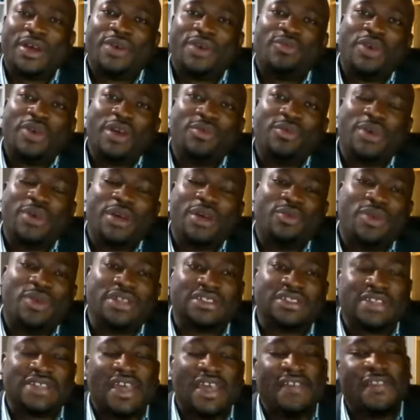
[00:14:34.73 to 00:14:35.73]
we, we, we
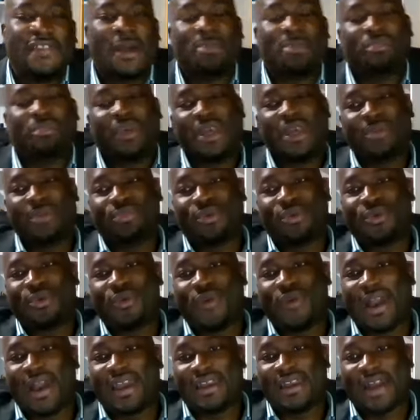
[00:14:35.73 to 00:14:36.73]
say that people
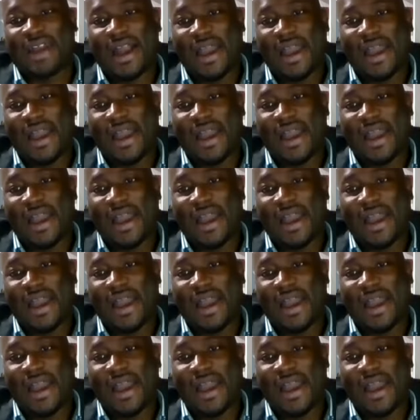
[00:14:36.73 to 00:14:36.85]
who are in